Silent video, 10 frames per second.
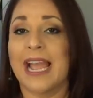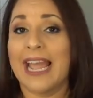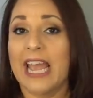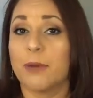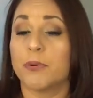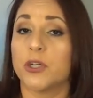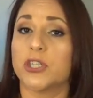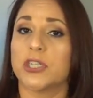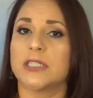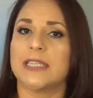I had
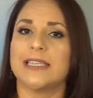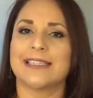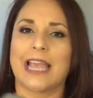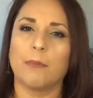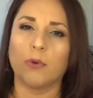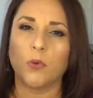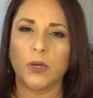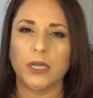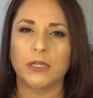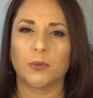purchased the sample
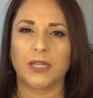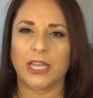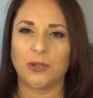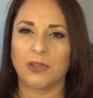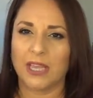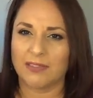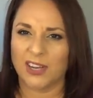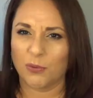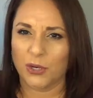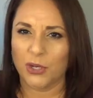one, the one that you get
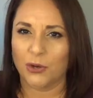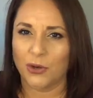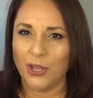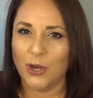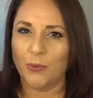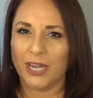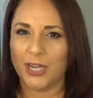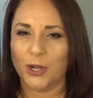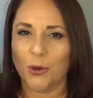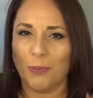there when you're
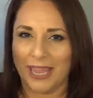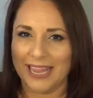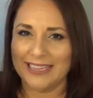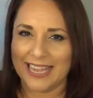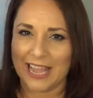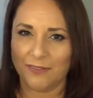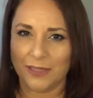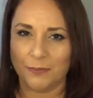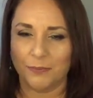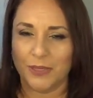ready to go pay and they have
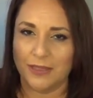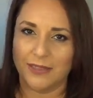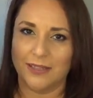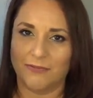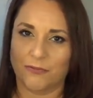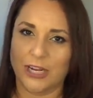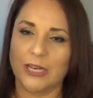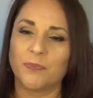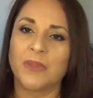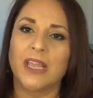them in the
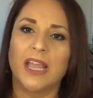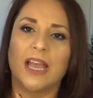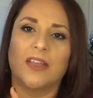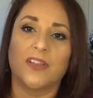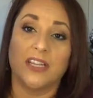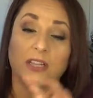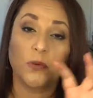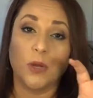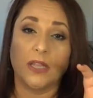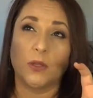front. The
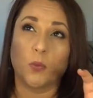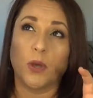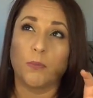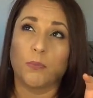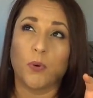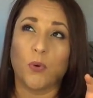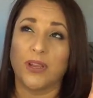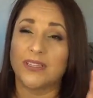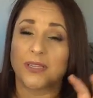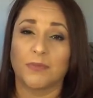little one, the 1
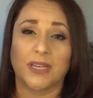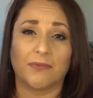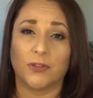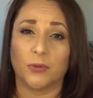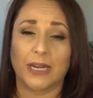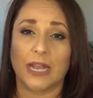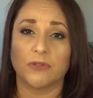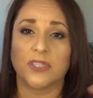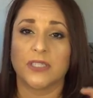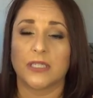point something fluid
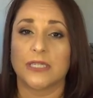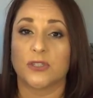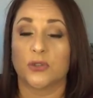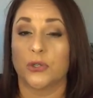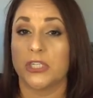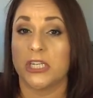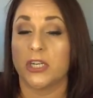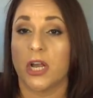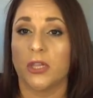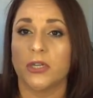ounces, is
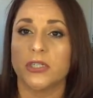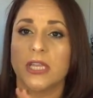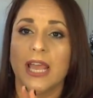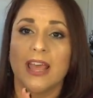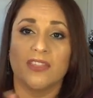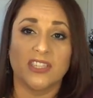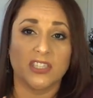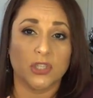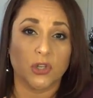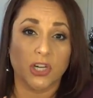$13.
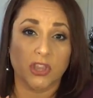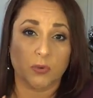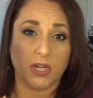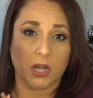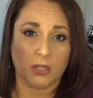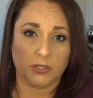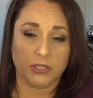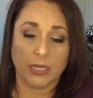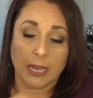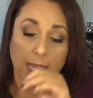This is
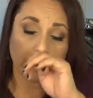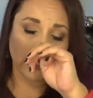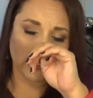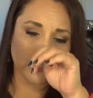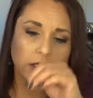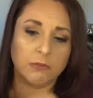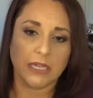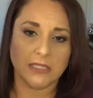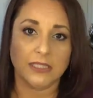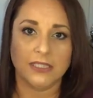$33. This is
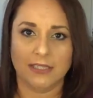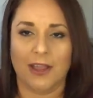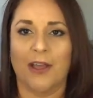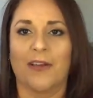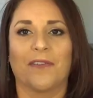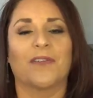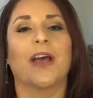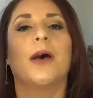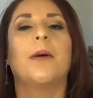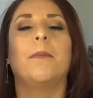amazing stuff.
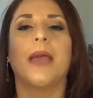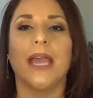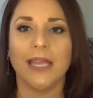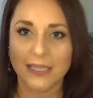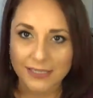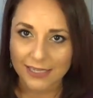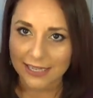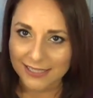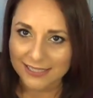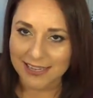
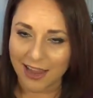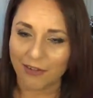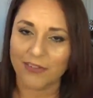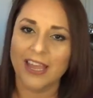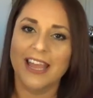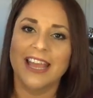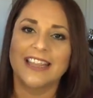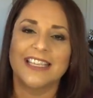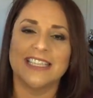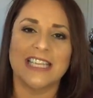Amazing stuff.
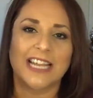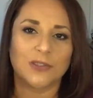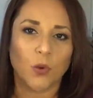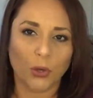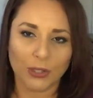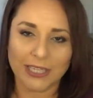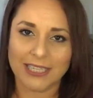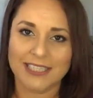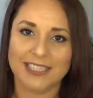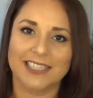It has an oily
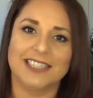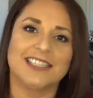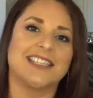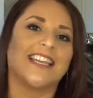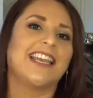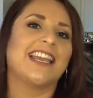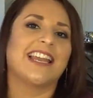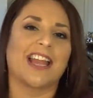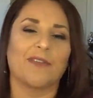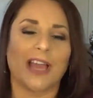consistency,
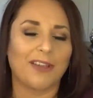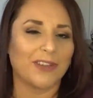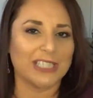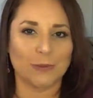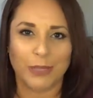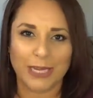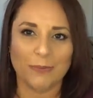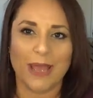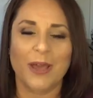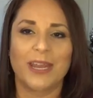and I've explained
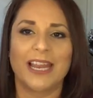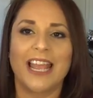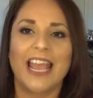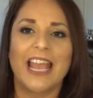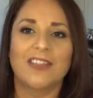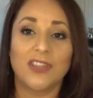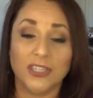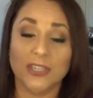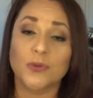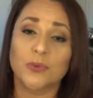about it.
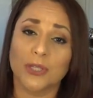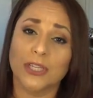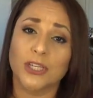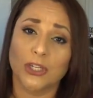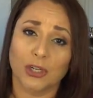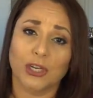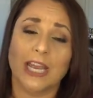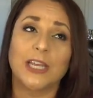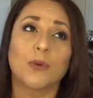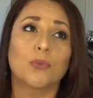This is really good,
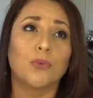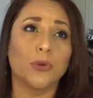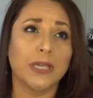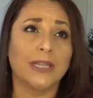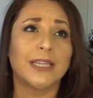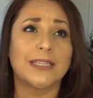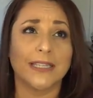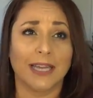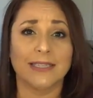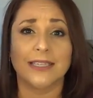and it really
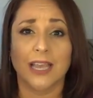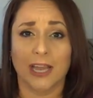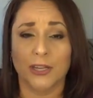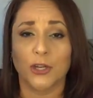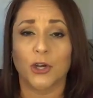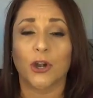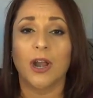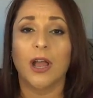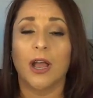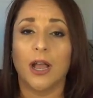does cut your
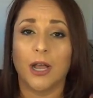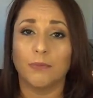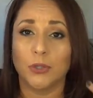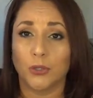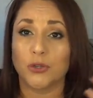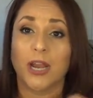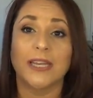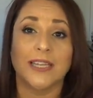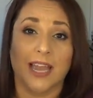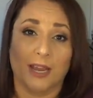blow
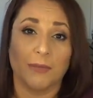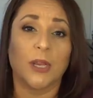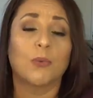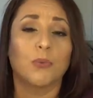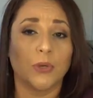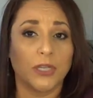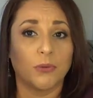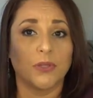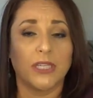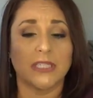drying time. It
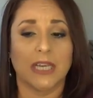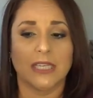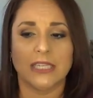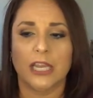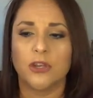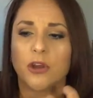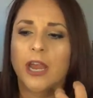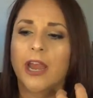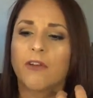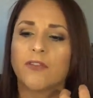really, really does, and your
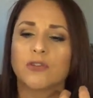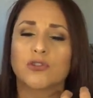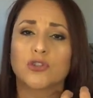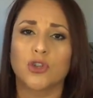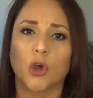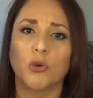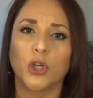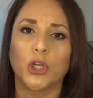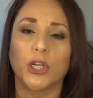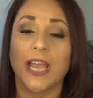hair feels so
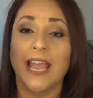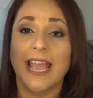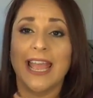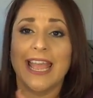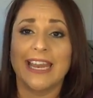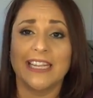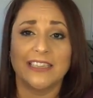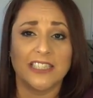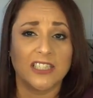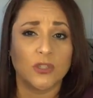good.
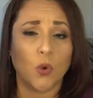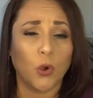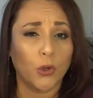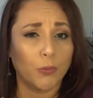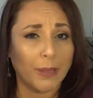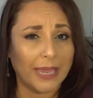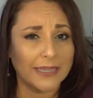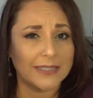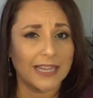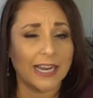And this is oil
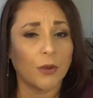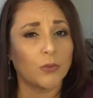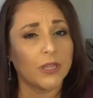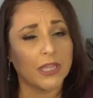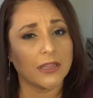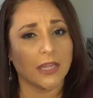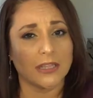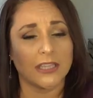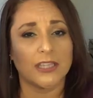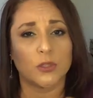based, and I really
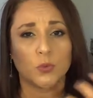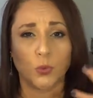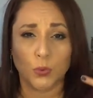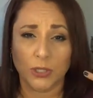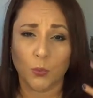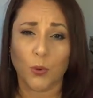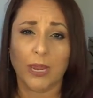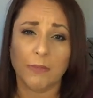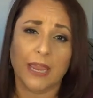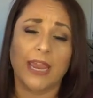thought that this would really
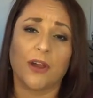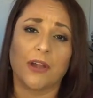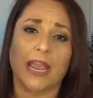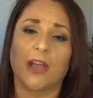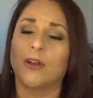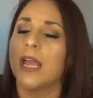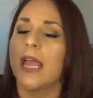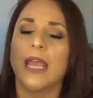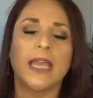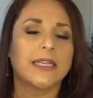weigh my hair down.
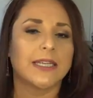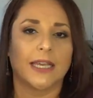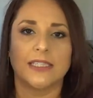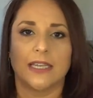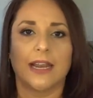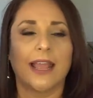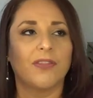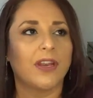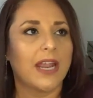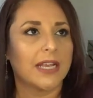It doesn't,
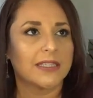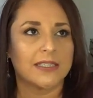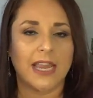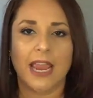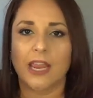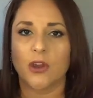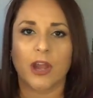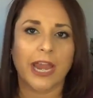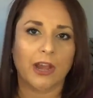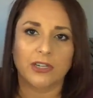and the next day
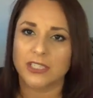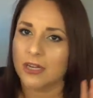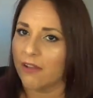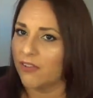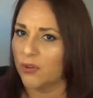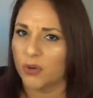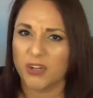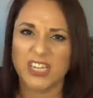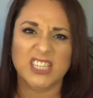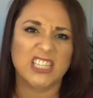your hair does not feel
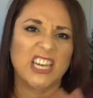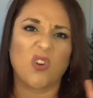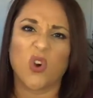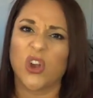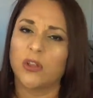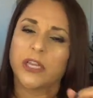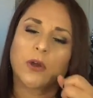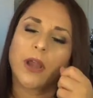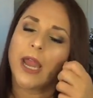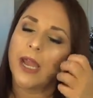greasy,
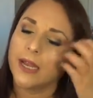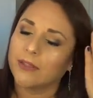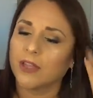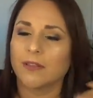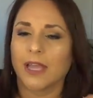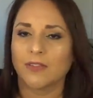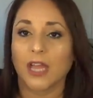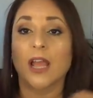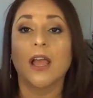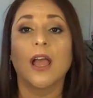oily, or anything like
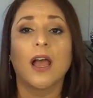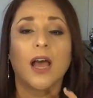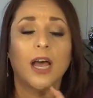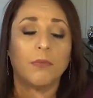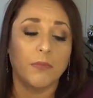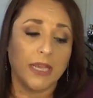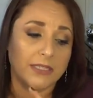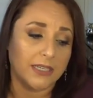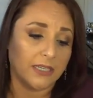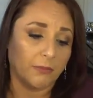that.
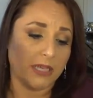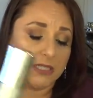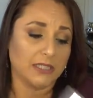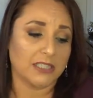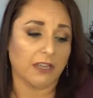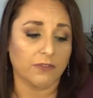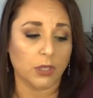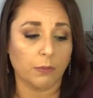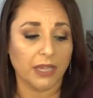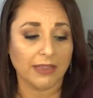Amazing, amazing stuff.
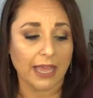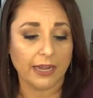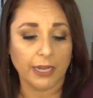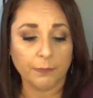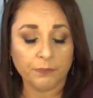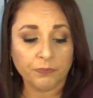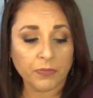So I picked that up.